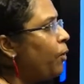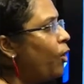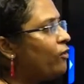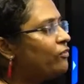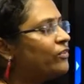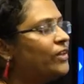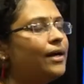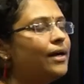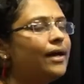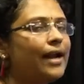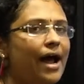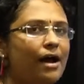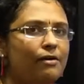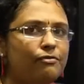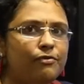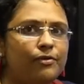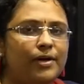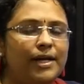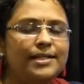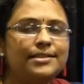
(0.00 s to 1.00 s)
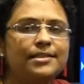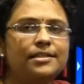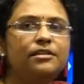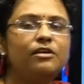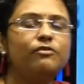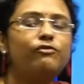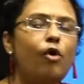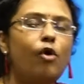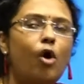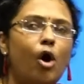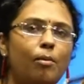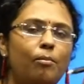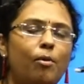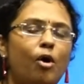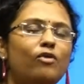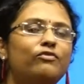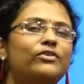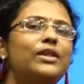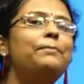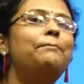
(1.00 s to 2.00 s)
of the graph is in the form
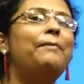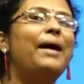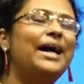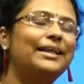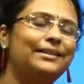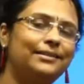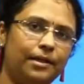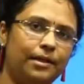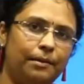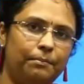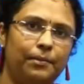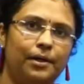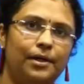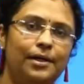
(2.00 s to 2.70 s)
of the bathtub.